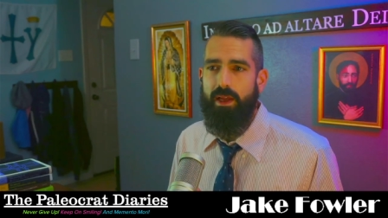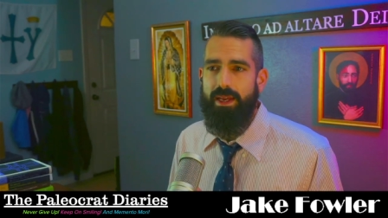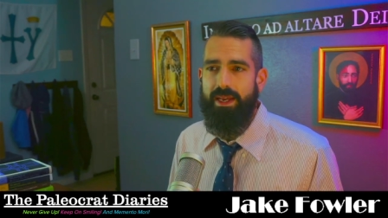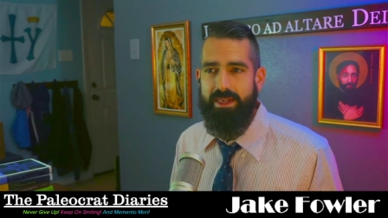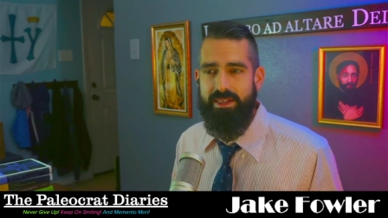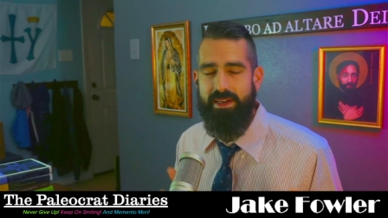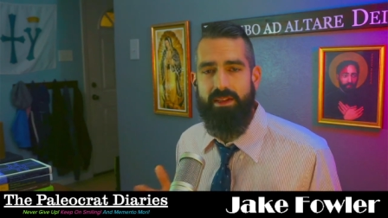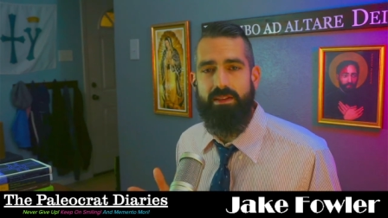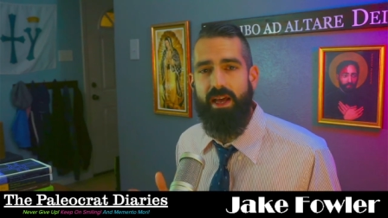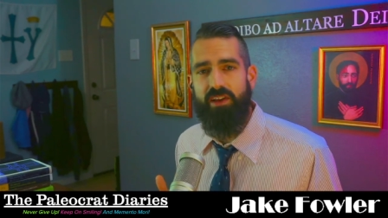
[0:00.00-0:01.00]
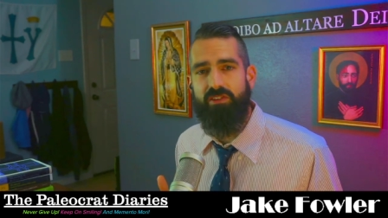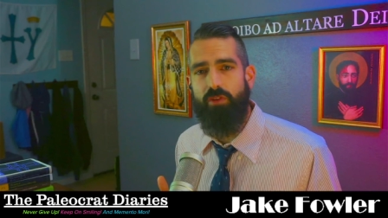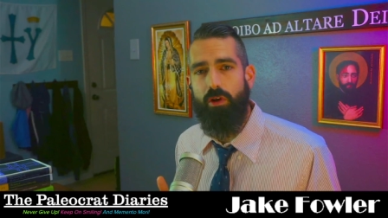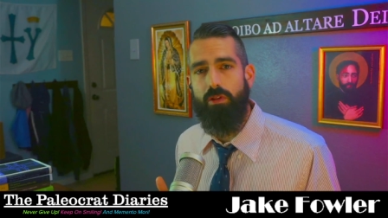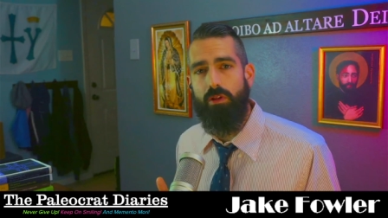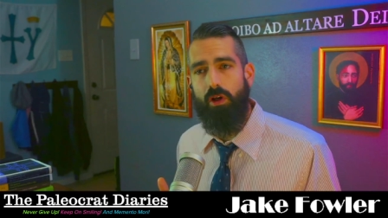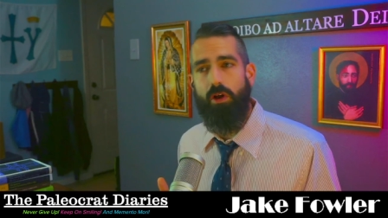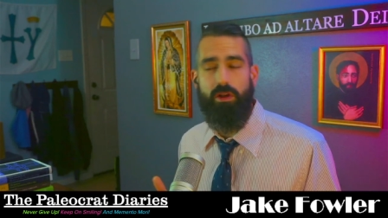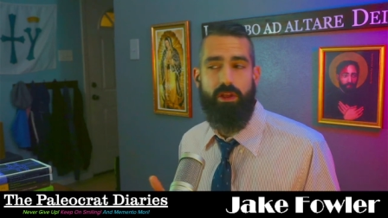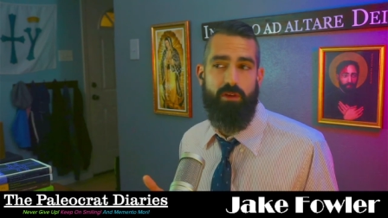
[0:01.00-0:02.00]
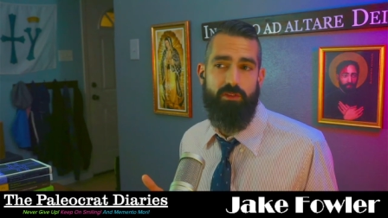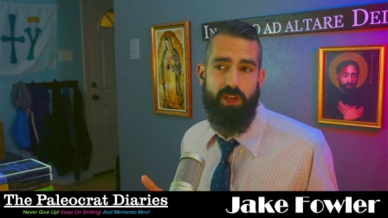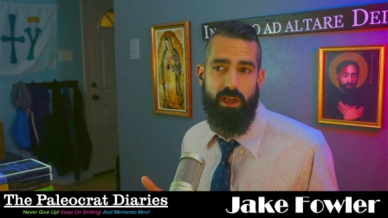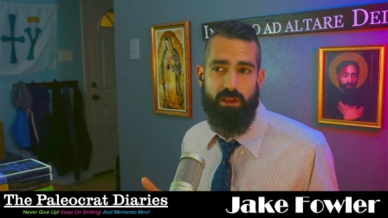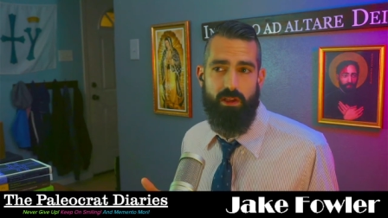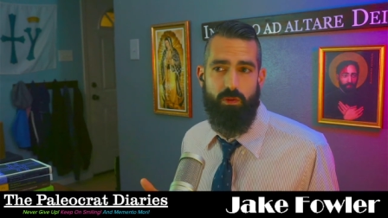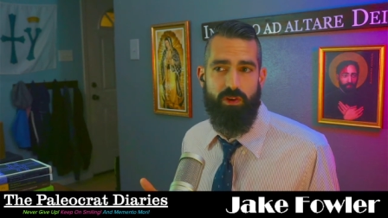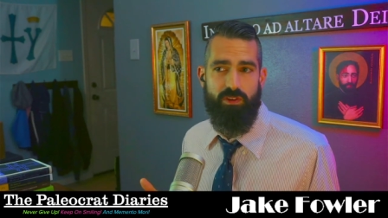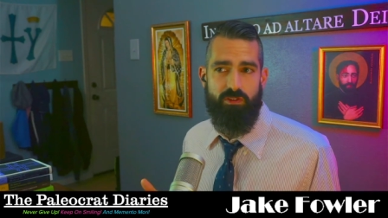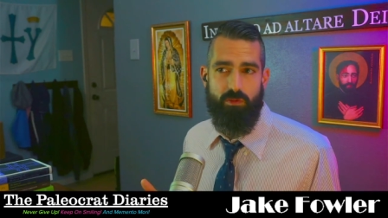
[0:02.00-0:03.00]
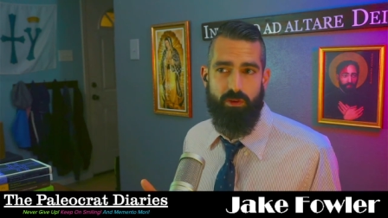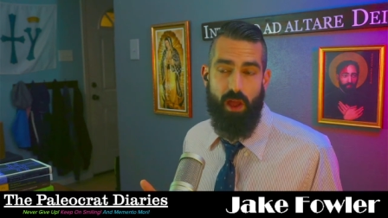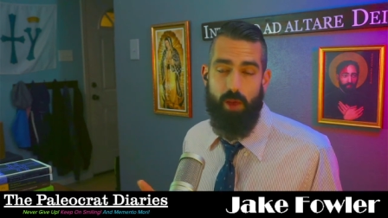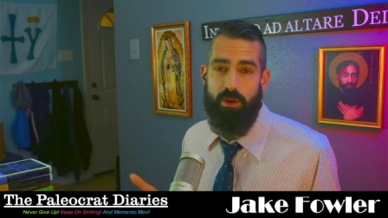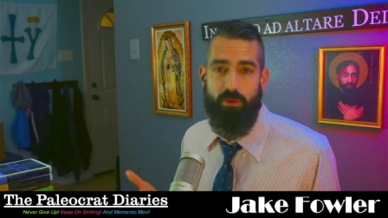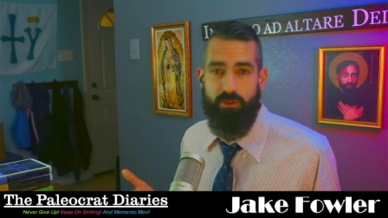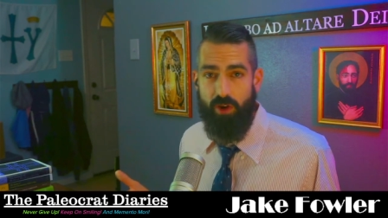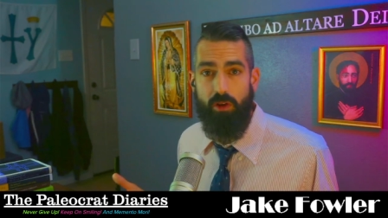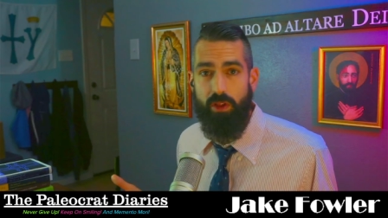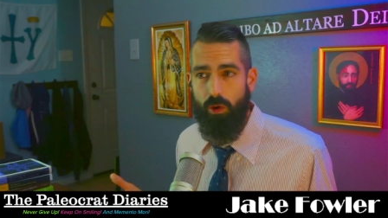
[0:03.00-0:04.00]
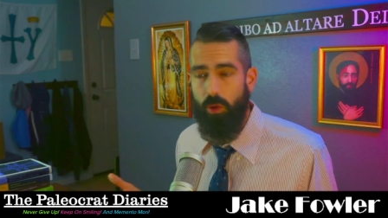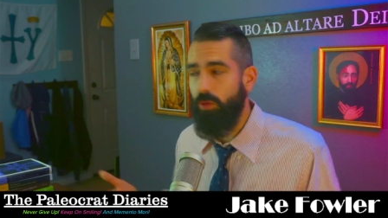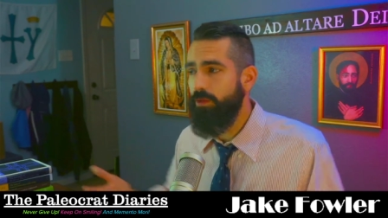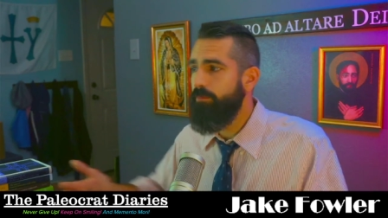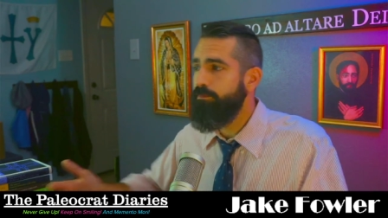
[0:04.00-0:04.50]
He didn't last very long. He evidently was, I mean, he was fairly old.